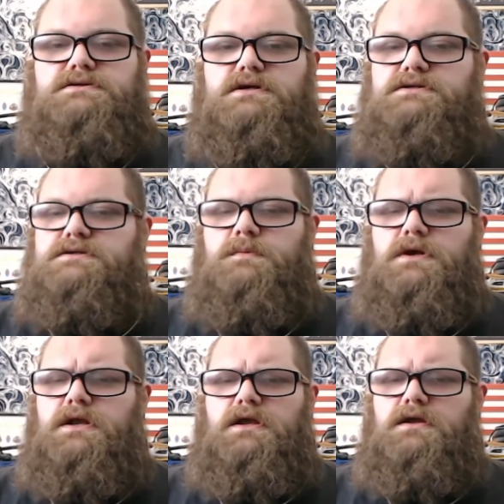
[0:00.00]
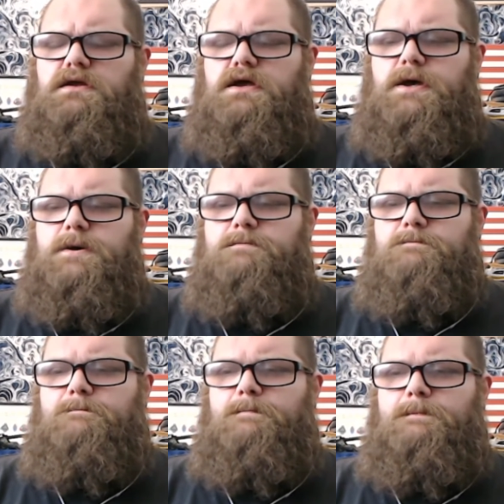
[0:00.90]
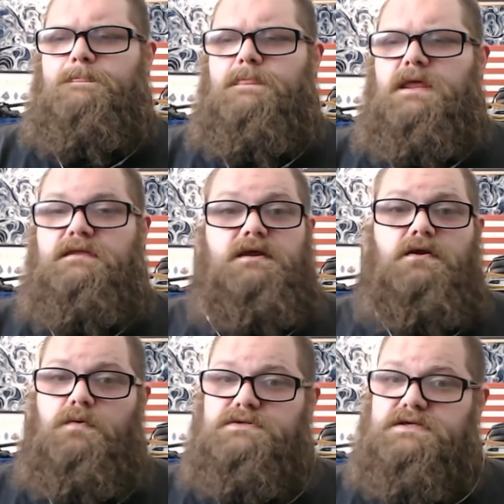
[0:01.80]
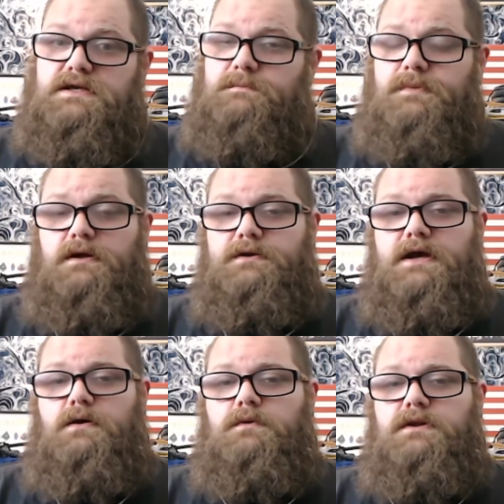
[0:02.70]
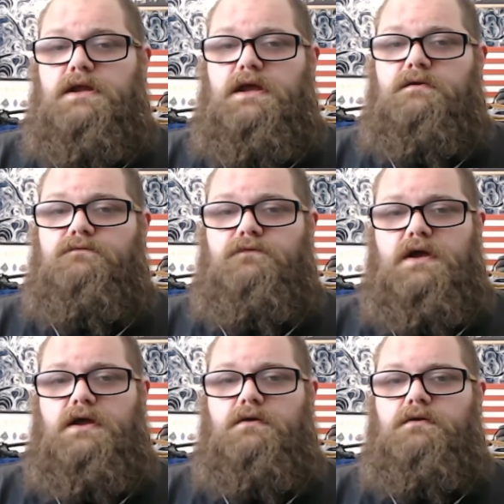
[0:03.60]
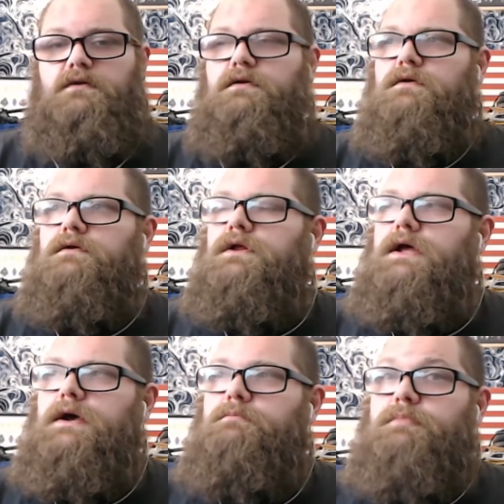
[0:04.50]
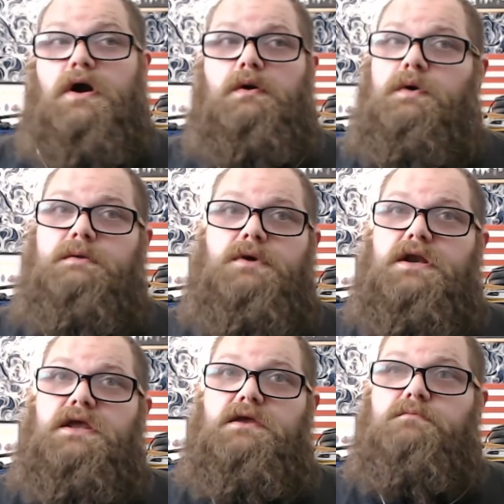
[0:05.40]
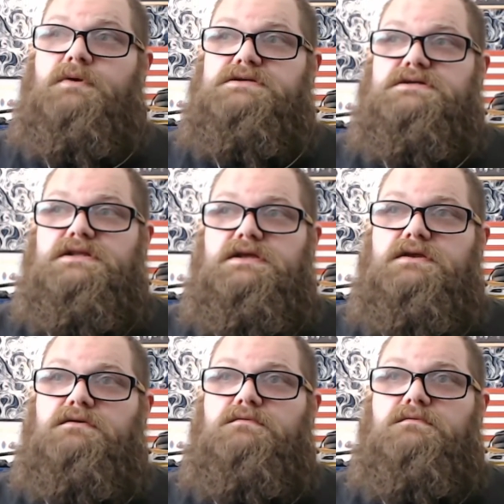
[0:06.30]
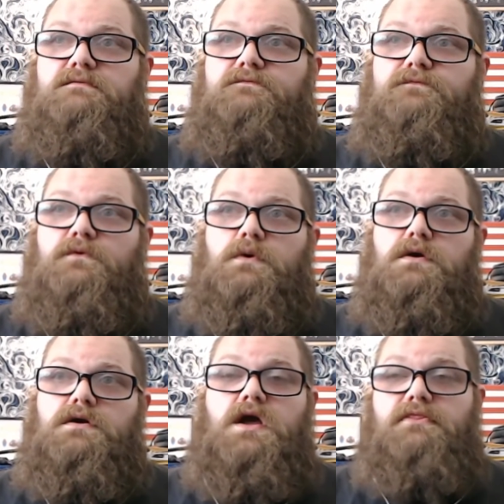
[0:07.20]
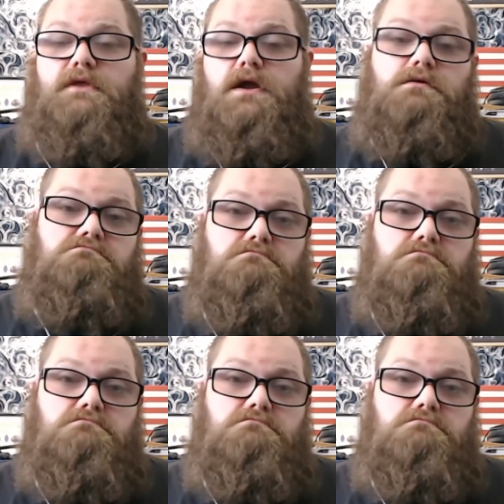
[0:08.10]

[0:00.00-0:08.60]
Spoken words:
and tons of money, and then always getting bailed out when they fail, borrowing money basically for nothing.